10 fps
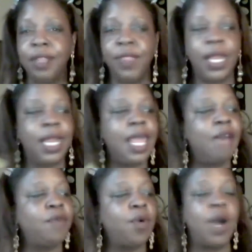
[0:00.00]
the
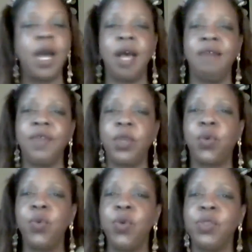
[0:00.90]
level of
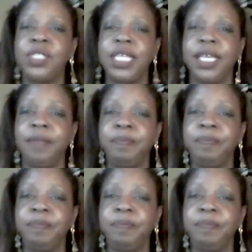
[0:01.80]
cruelty